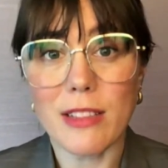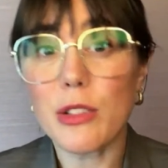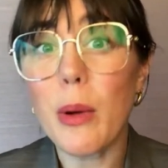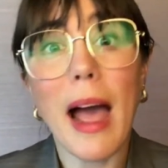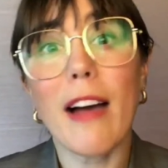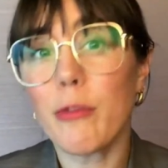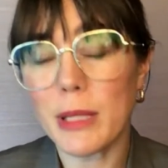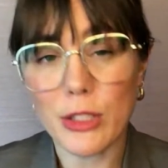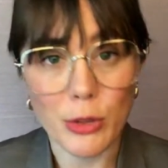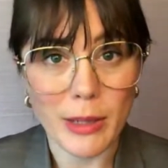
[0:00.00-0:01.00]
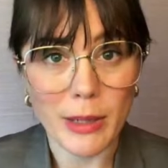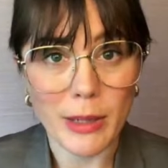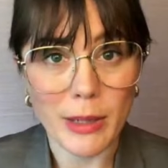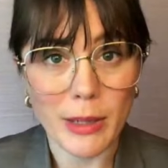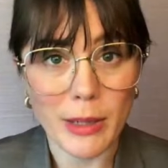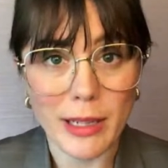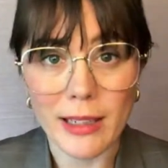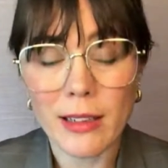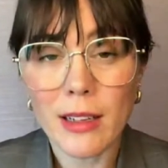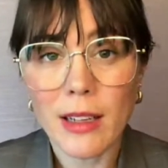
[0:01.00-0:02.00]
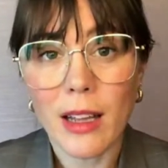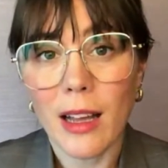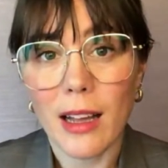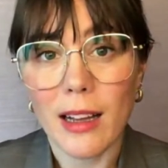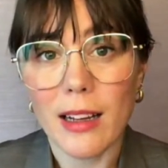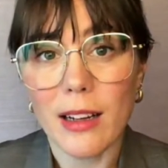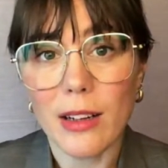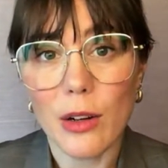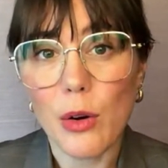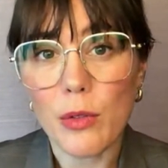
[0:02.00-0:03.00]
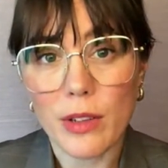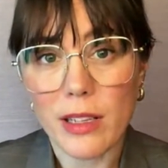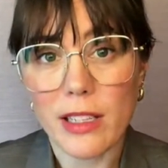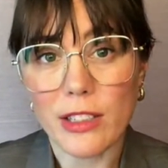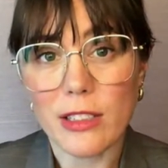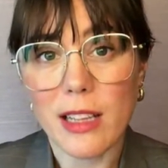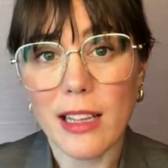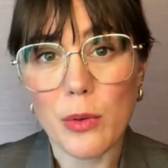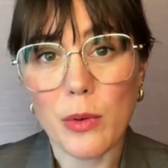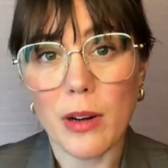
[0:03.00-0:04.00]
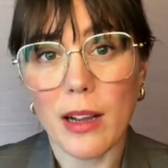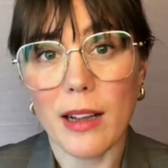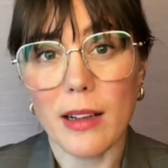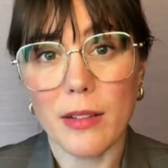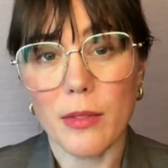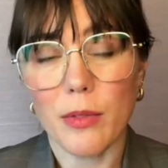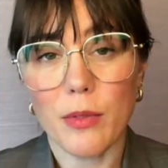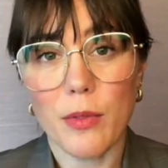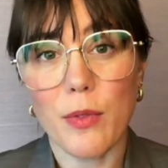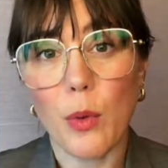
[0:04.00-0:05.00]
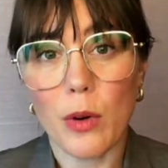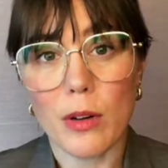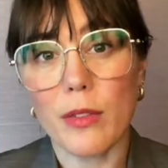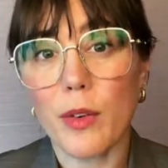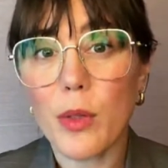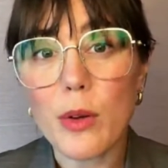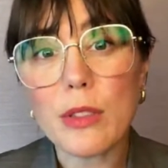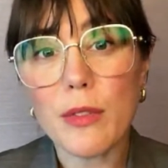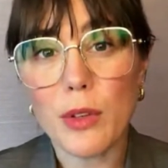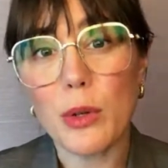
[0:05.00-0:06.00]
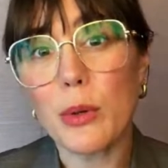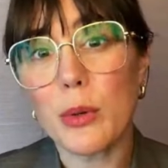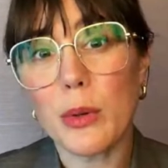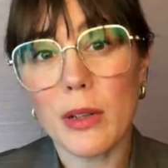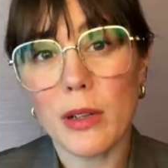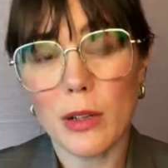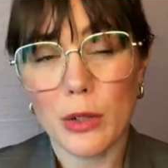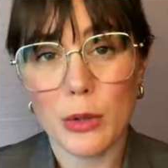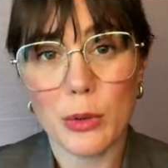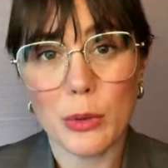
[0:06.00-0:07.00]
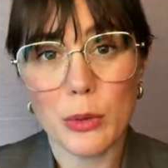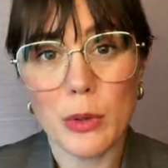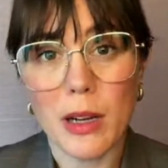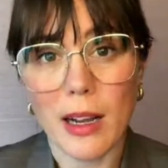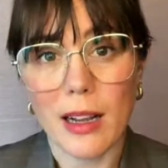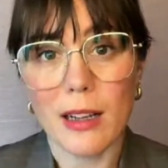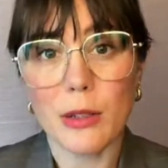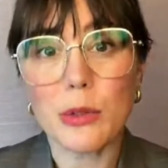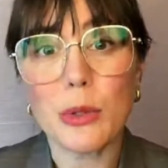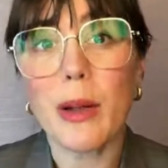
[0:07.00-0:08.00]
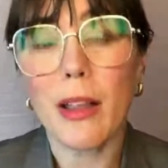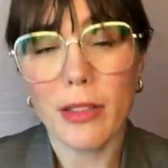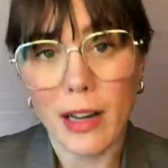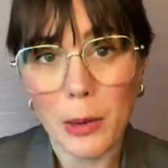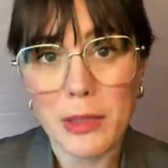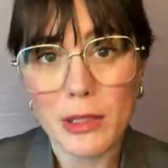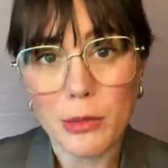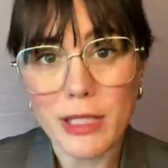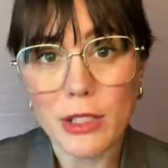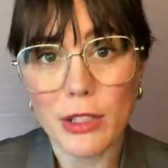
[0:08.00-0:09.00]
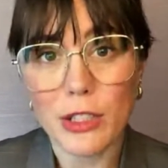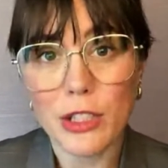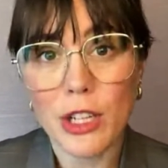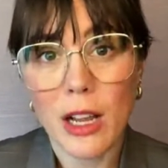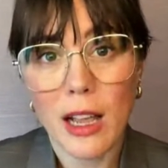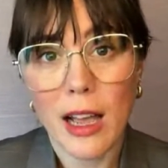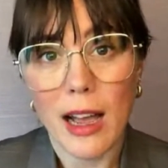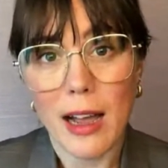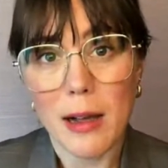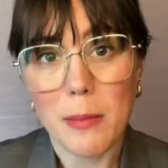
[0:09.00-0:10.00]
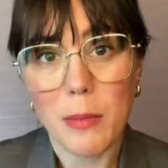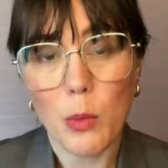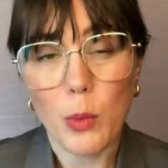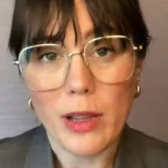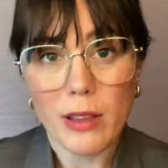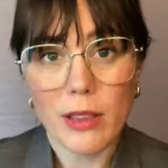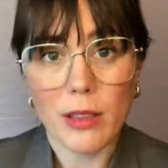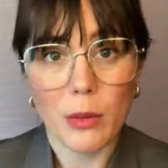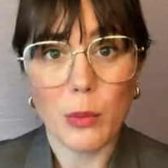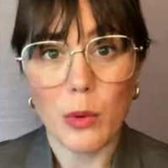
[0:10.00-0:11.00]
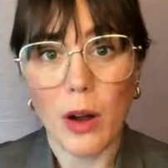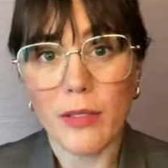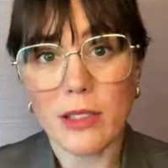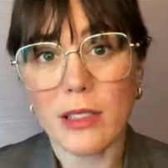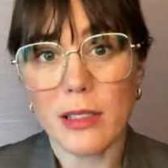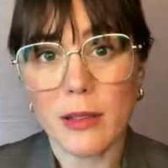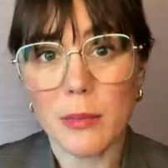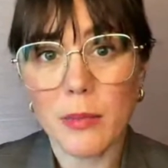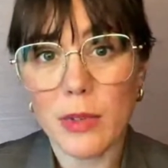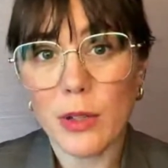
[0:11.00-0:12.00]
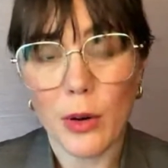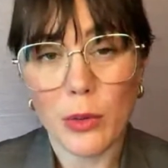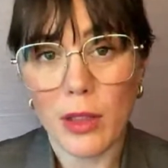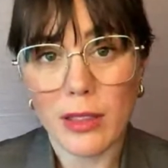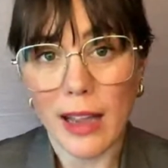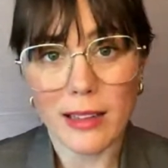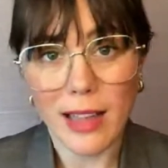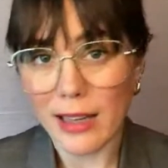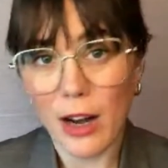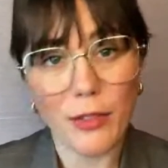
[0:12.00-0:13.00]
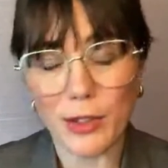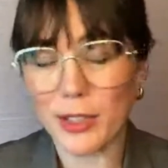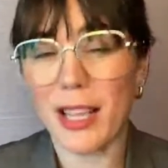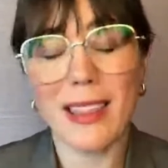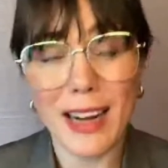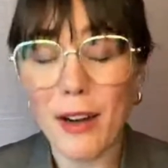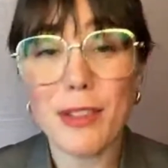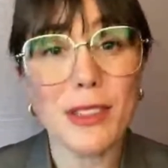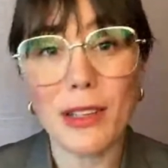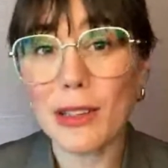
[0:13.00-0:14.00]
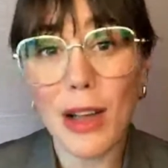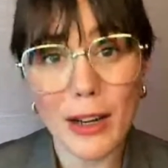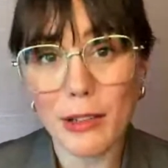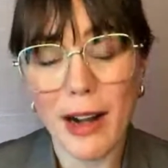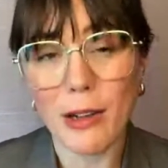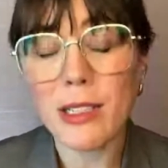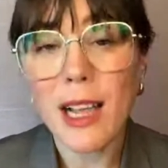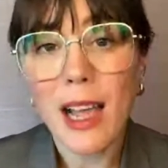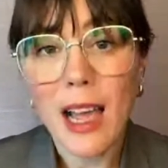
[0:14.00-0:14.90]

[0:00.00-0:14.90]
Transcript: you have been doing over the years. And so for those of you who do health inequities research, with obviously that covers a lot of ground.